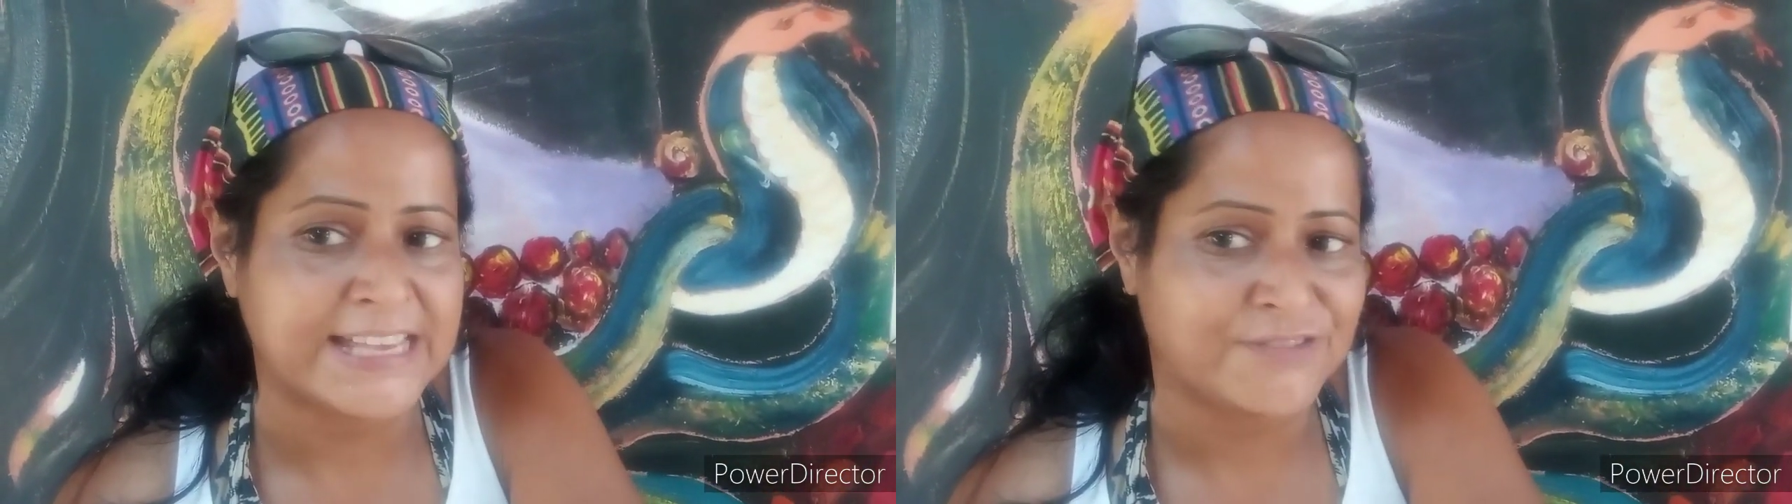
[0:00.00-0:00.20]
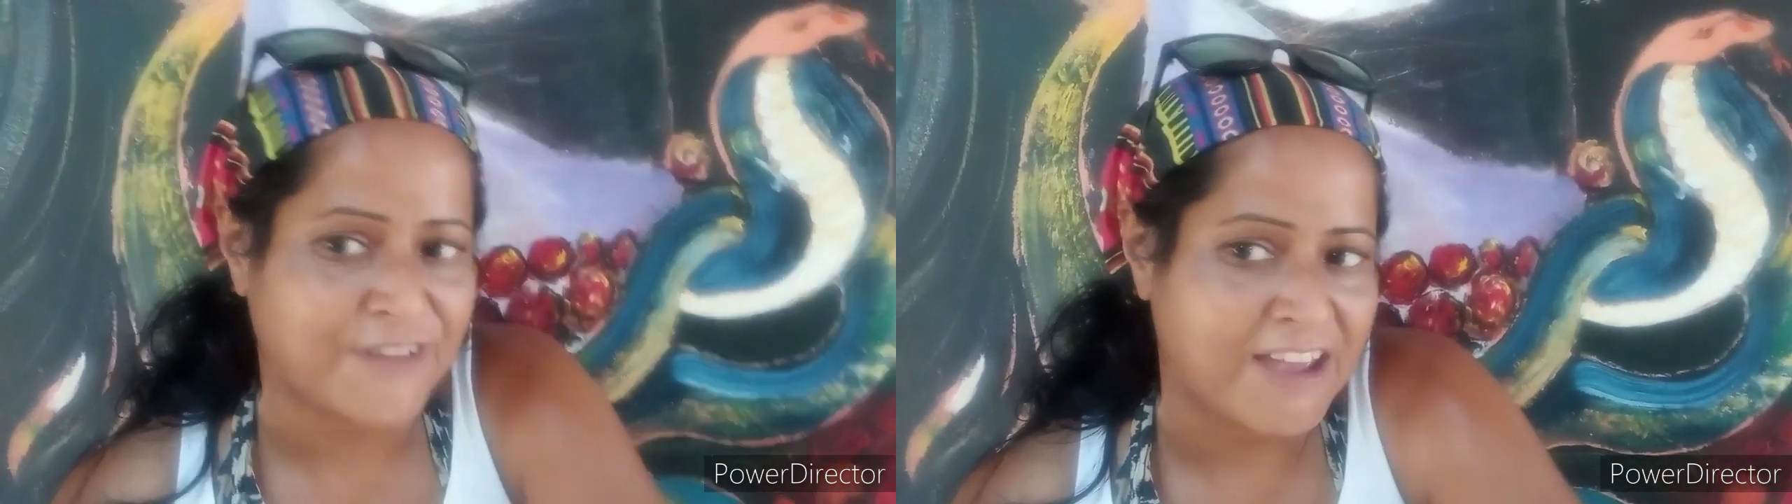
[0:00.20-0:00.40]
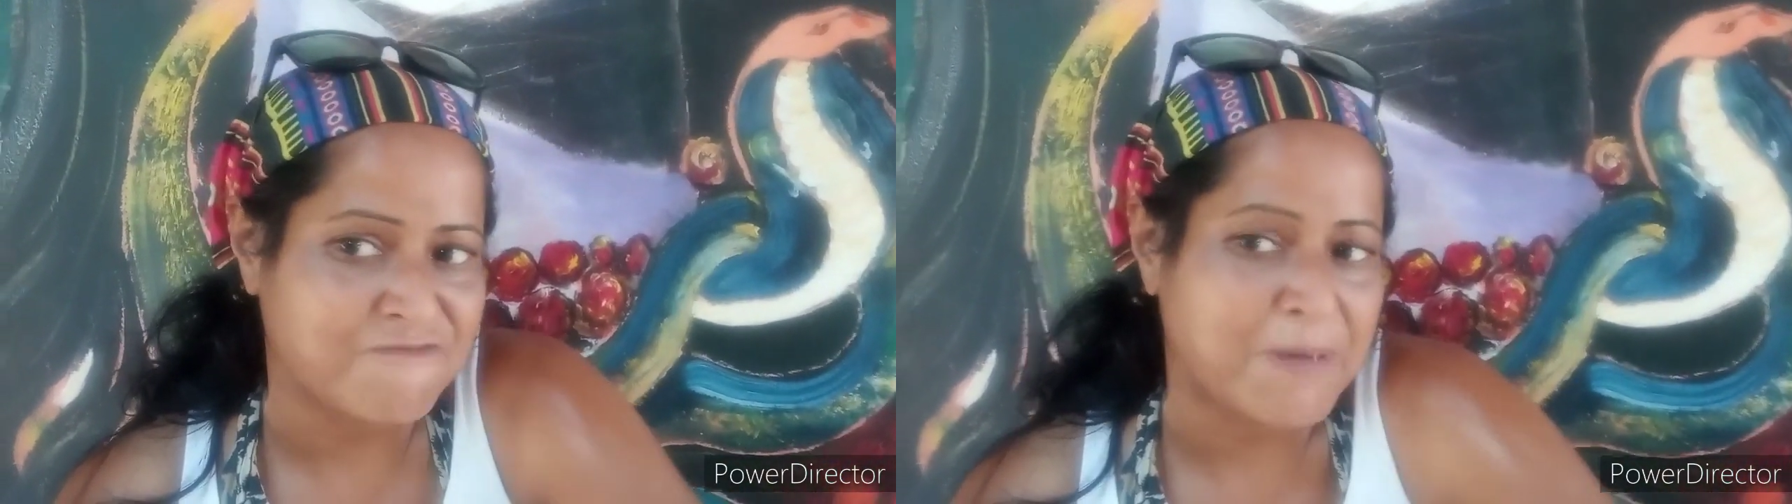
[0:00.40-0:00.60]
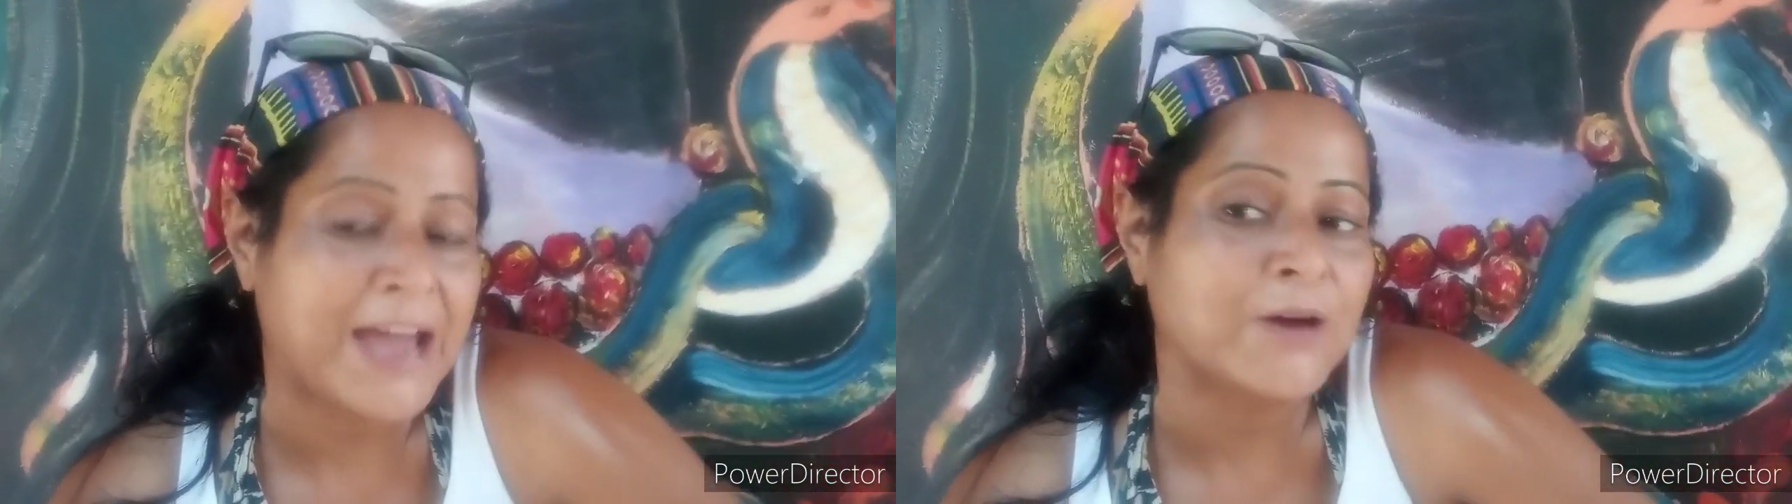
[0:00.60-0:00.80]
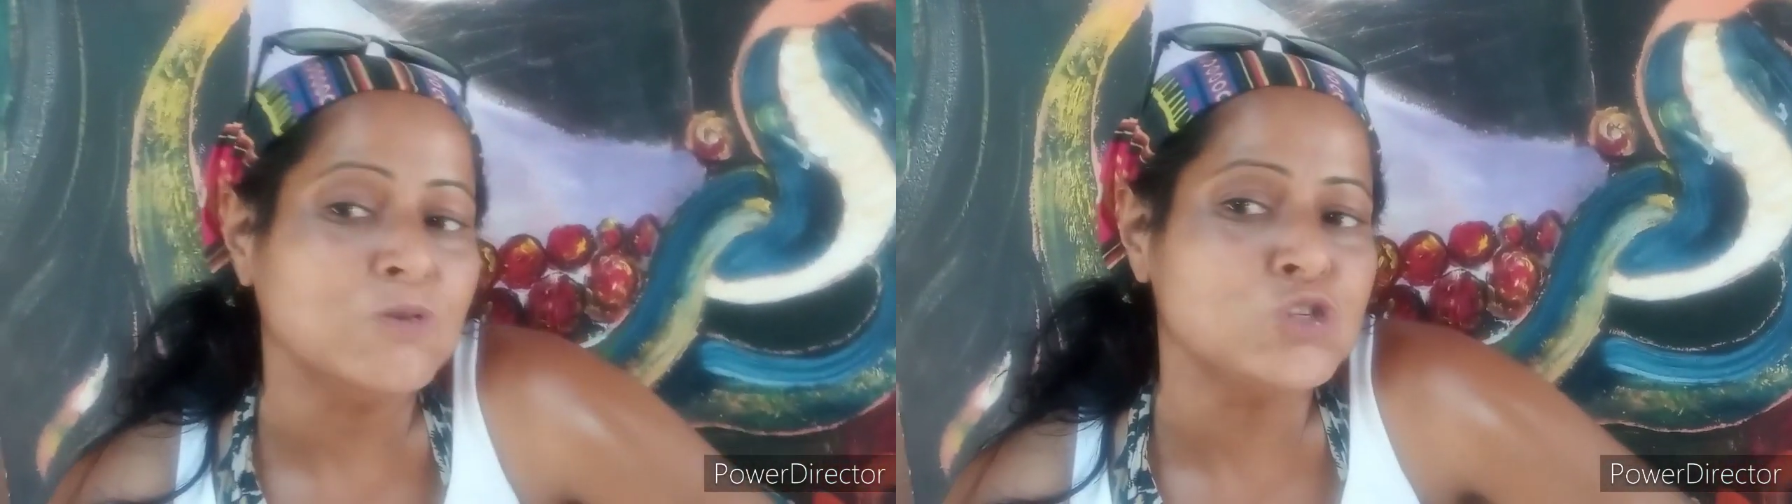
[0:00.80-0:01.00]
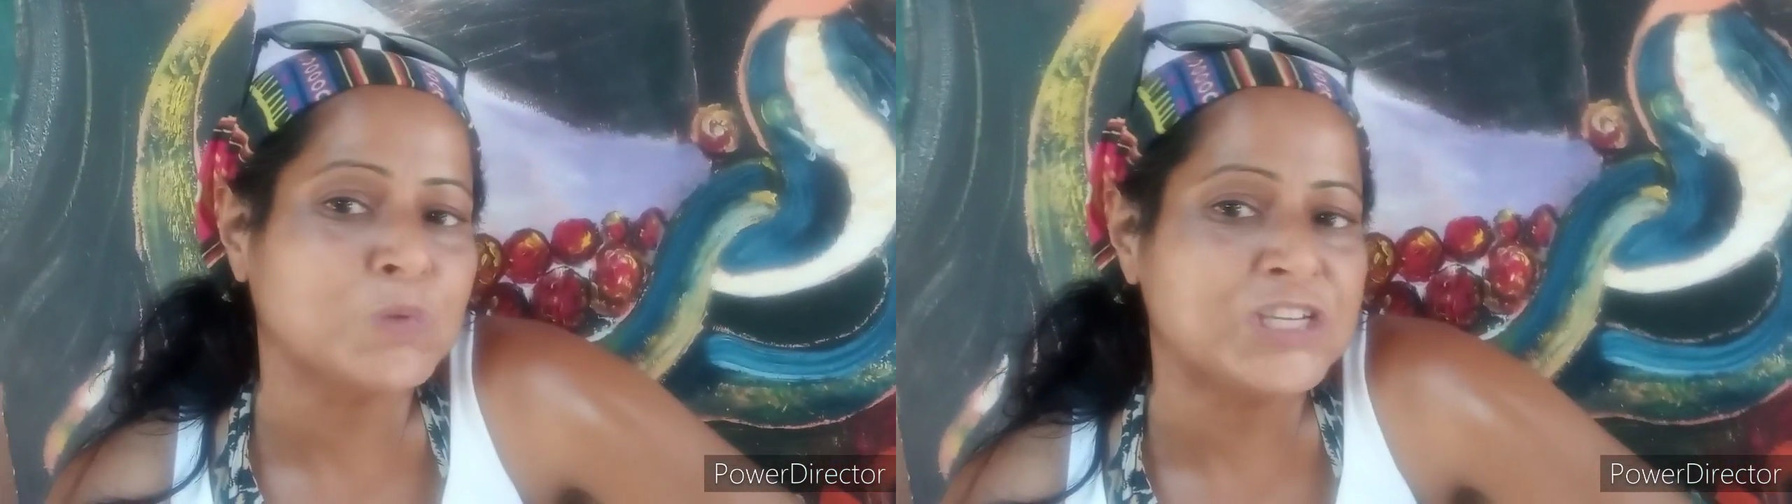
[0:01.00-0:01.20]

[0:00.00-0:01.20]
is £5,